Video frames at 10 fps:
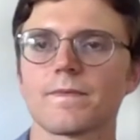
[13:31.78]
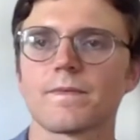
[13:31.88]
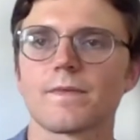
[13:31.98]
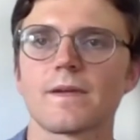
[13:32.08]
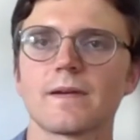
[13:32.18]

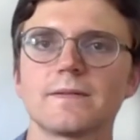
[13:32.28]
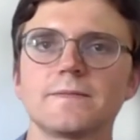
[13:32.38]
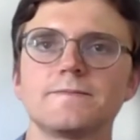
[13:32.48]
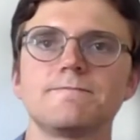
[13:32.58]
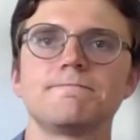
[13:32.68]

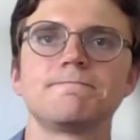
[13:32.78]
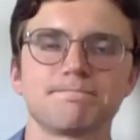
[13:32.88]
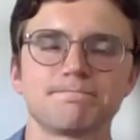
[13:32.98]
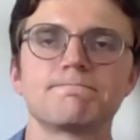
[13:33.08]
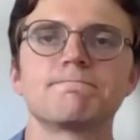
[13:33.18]

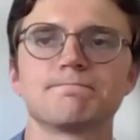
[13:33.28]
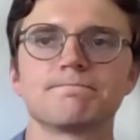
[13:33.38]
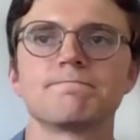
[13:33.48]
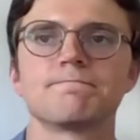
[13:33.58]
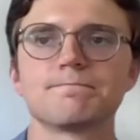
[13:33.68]

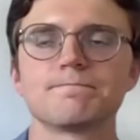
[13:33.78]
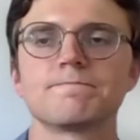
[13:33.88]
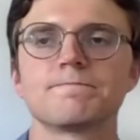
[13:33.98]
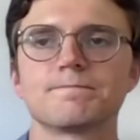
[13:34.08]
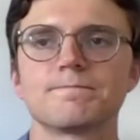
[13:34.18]

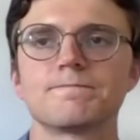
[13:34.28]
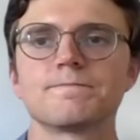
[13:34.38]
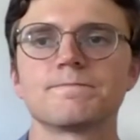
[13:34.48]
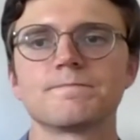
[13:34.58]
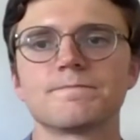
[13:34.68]

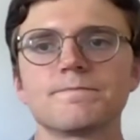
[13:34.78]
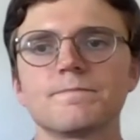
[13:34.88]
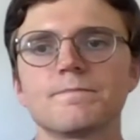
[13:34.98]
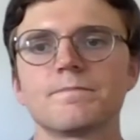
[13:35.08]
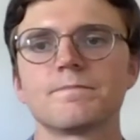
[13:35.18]

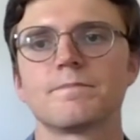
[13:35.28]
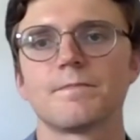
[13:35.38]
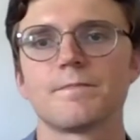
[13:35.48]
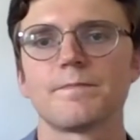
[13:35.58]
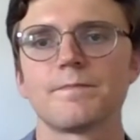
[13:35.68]

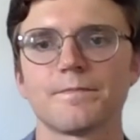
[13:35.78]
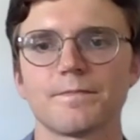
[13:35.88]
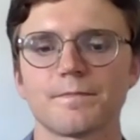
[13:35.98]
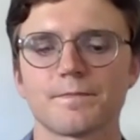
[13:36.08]
No words are spoken by the person on screen.